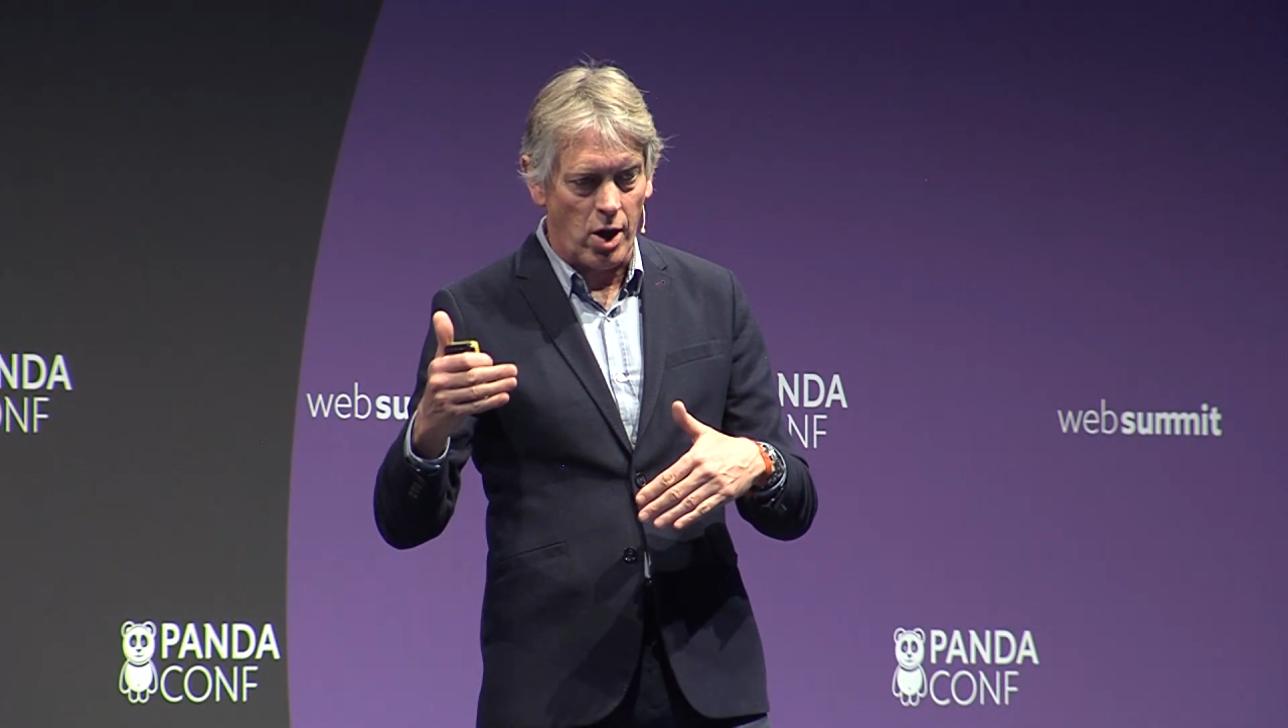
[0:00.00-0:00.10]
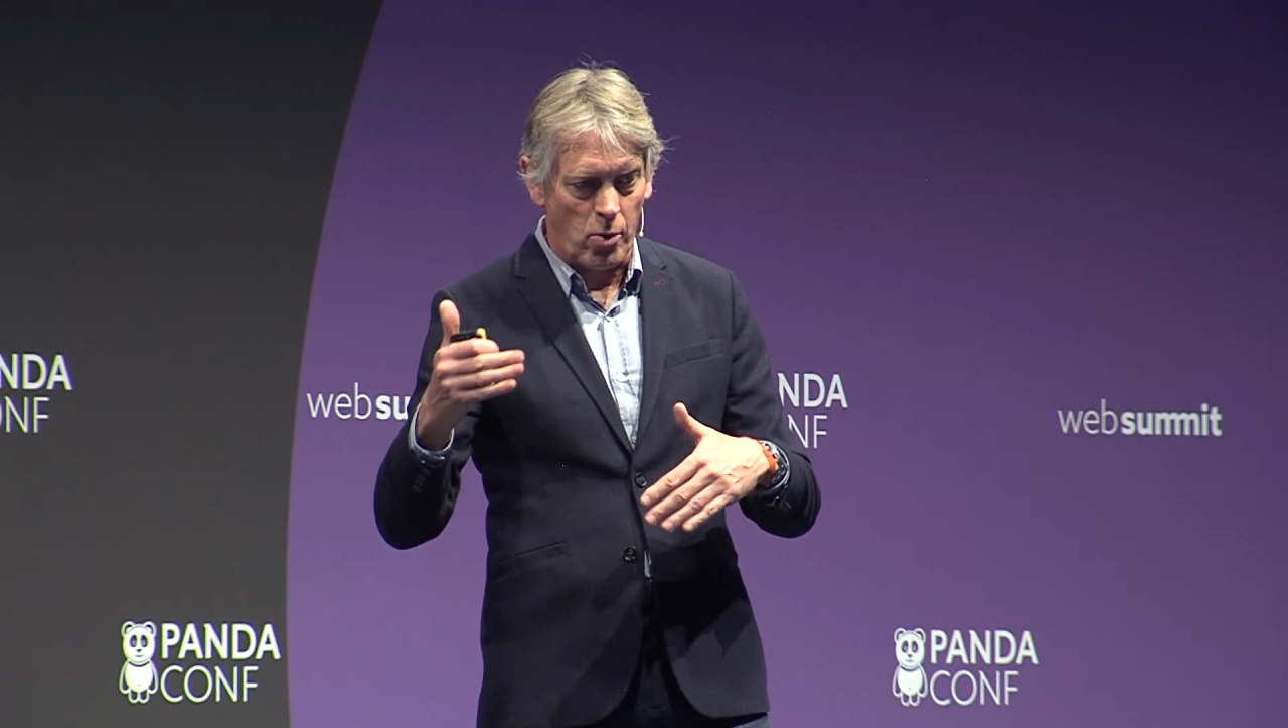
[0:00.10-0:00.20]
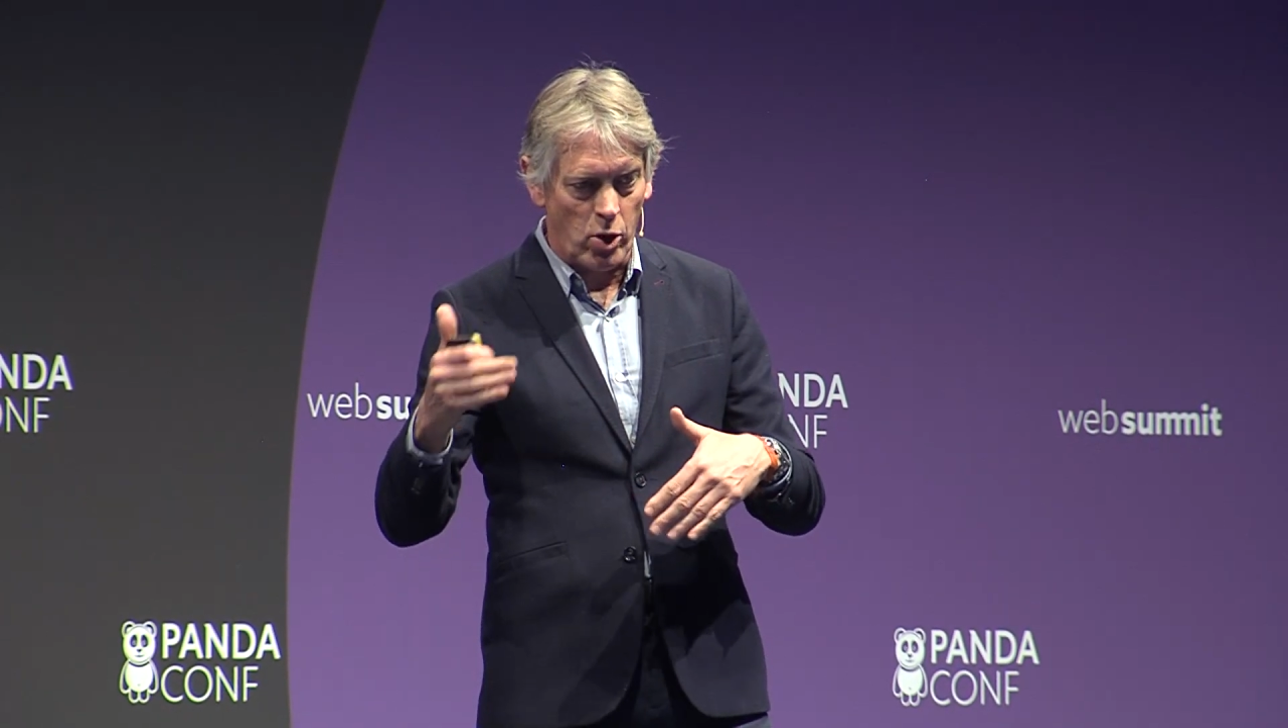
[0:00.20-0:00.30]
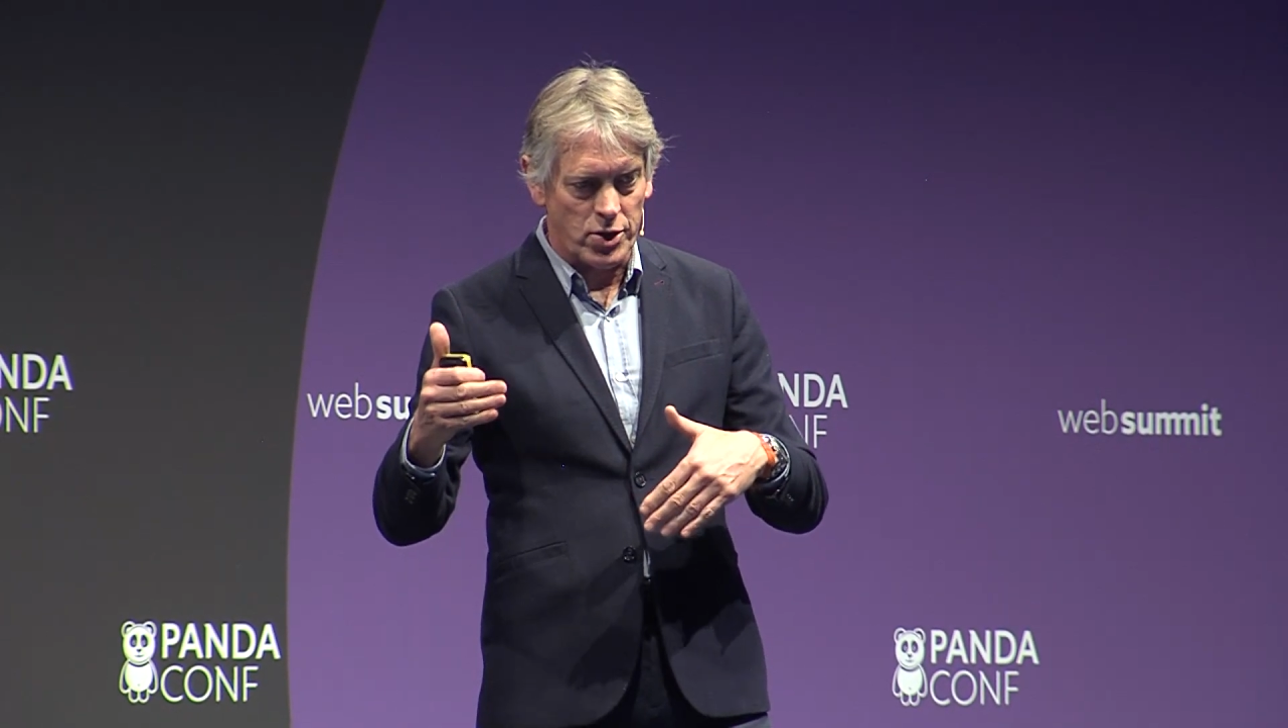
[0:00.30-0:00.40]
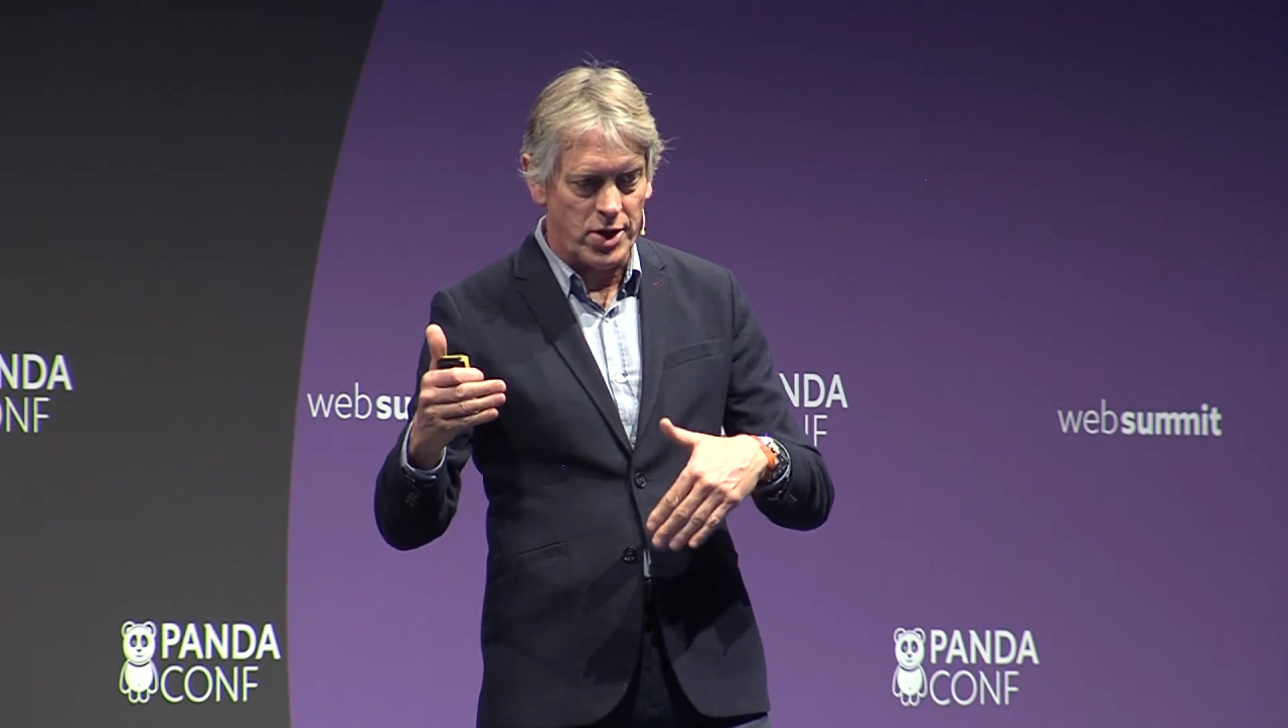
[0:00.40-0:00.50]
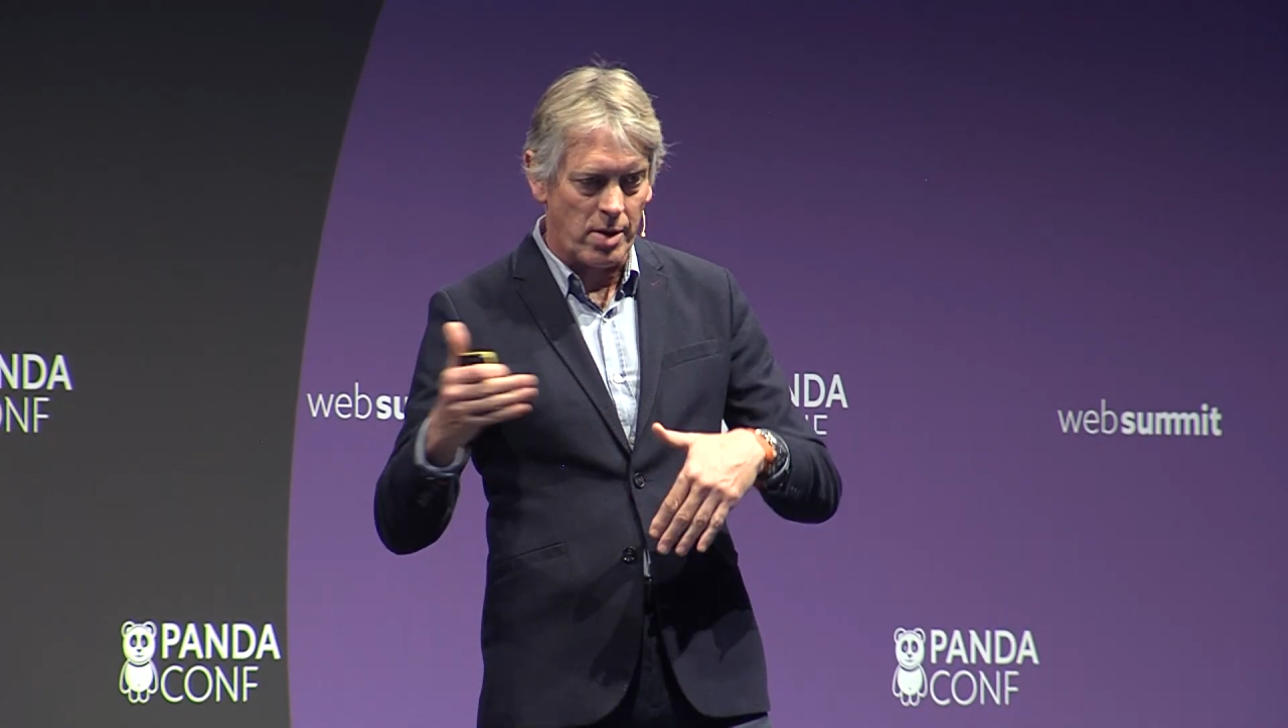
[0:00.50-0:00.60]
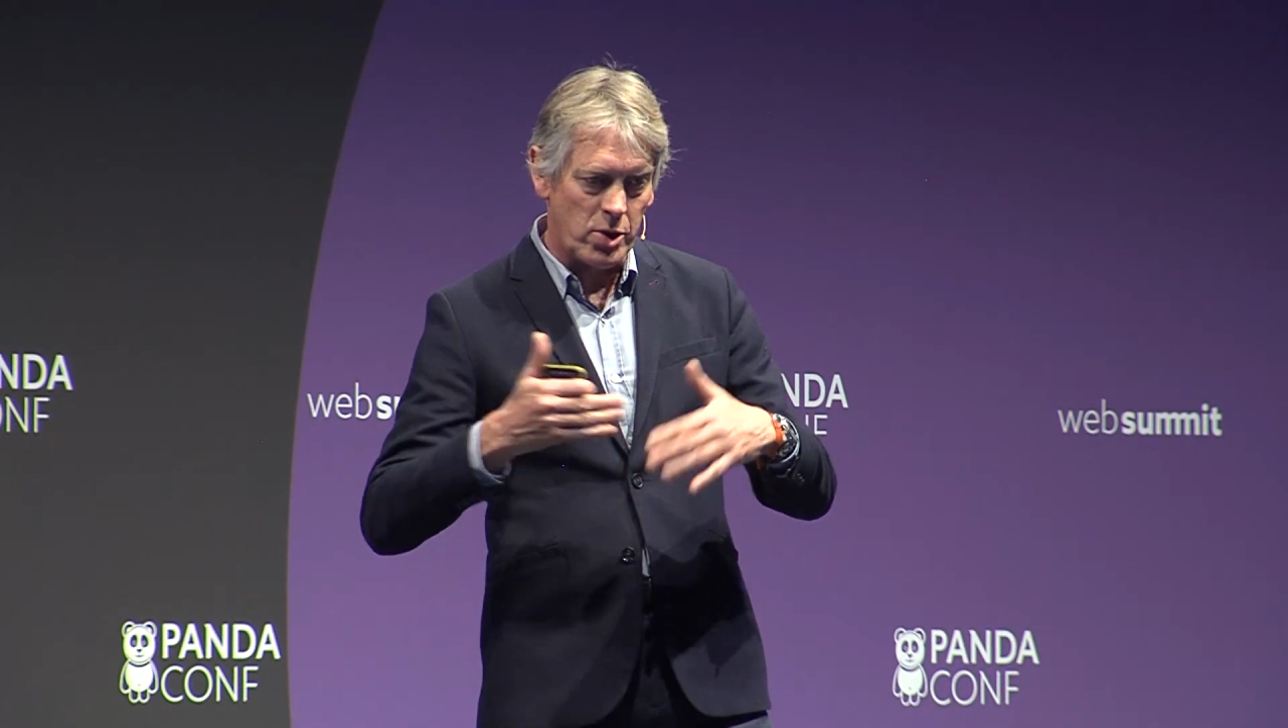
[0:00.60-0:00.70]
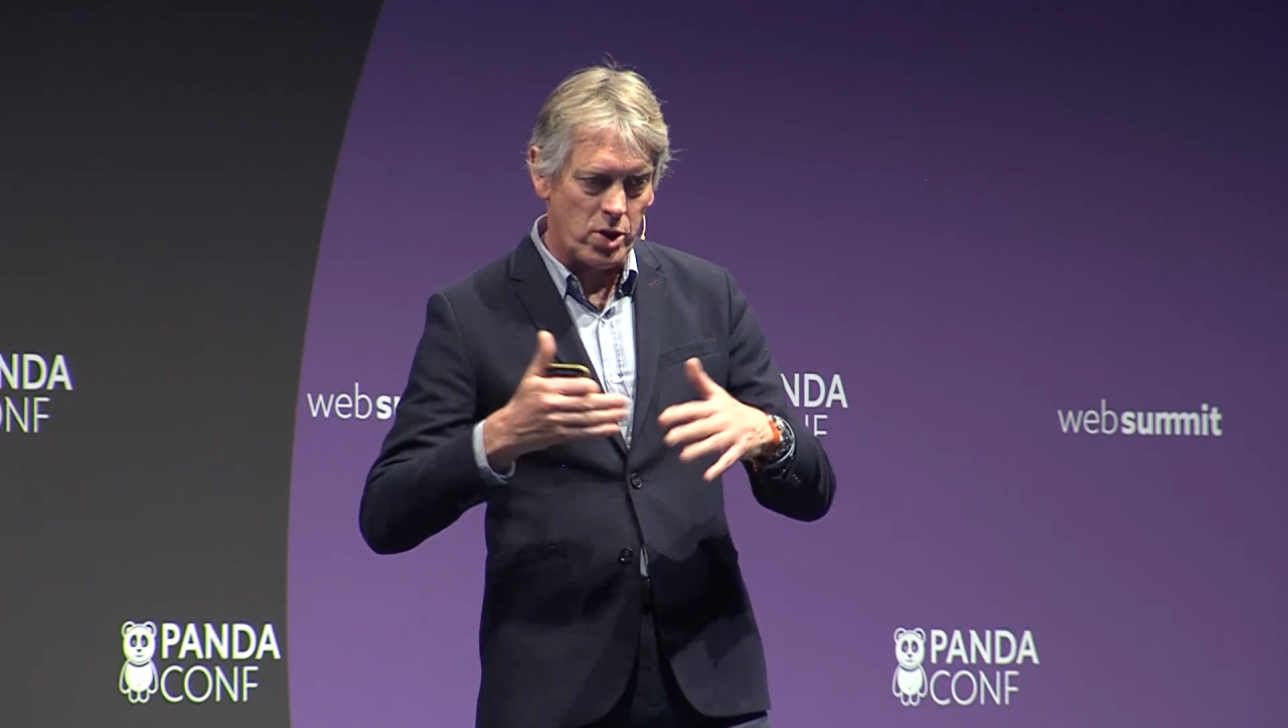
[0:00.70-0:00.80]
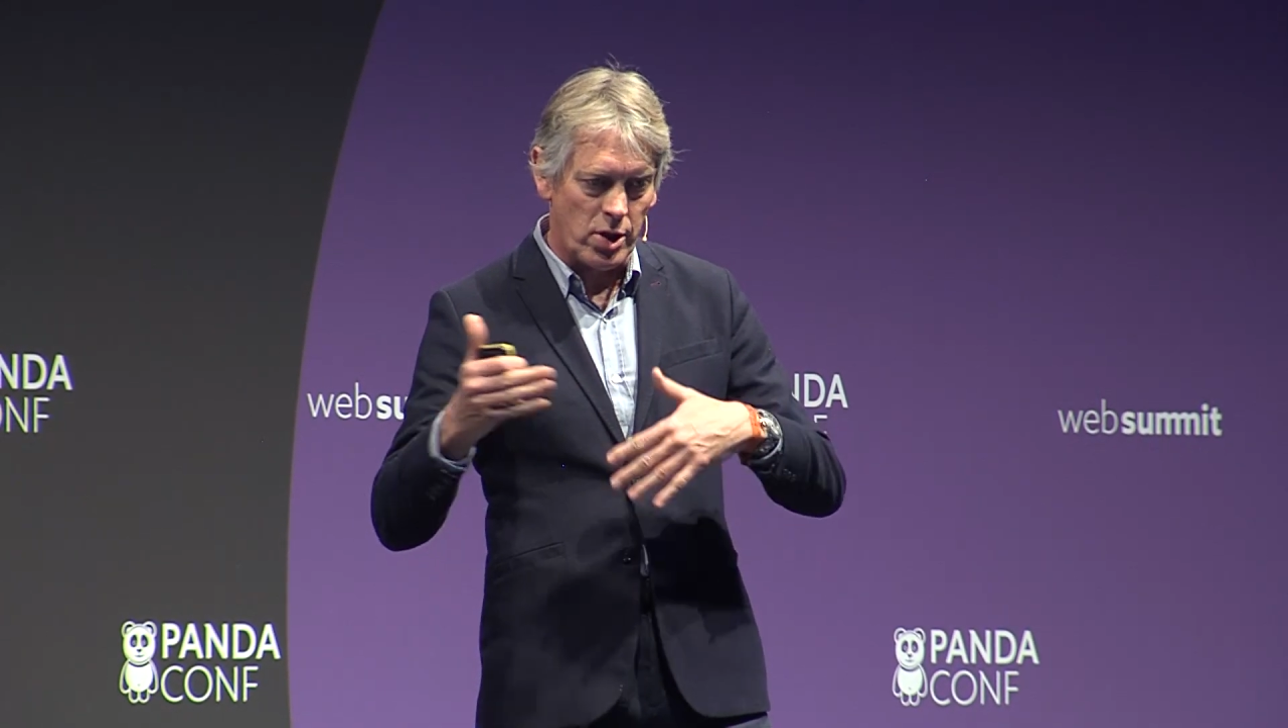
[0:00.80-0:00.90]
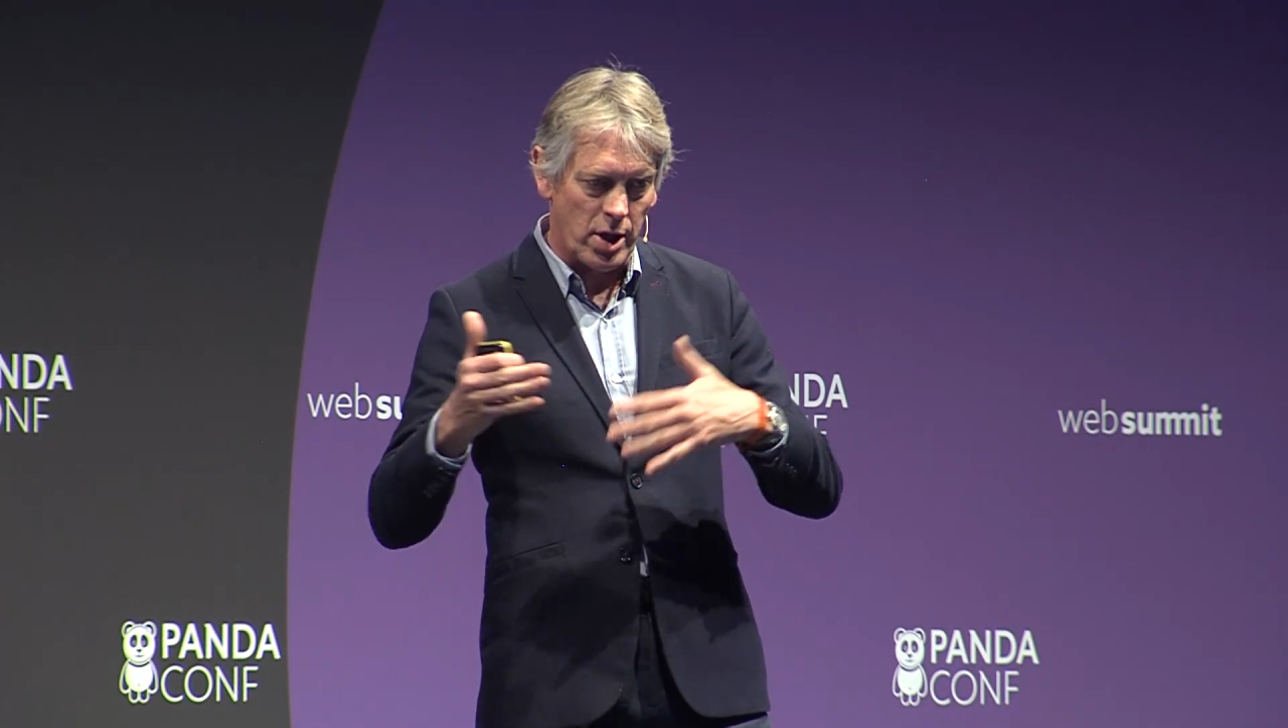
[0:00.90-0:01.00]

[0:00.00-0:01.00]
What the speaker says: one segment than